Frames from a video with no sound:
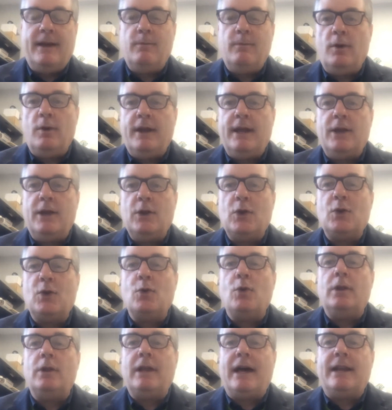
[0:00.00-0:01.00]
and we'll get into
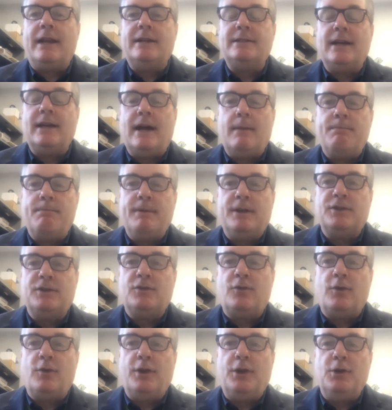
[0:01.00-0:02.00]
a lot of topics
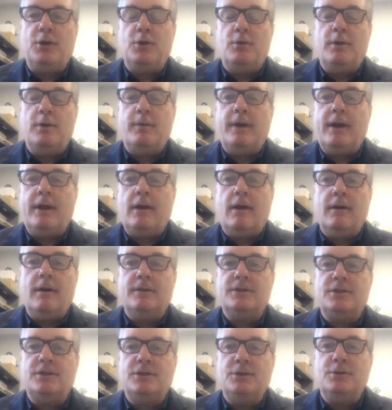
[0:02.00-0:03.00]
for you in
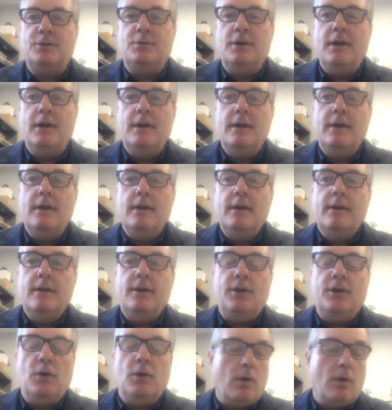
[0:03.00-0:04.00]
regards to
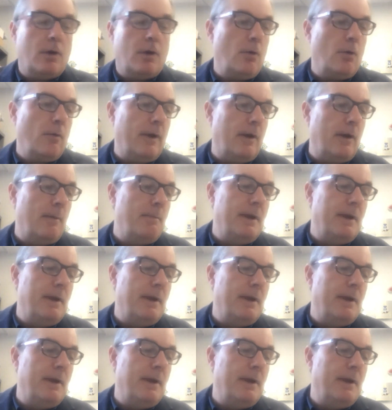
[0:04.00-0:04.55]
your career.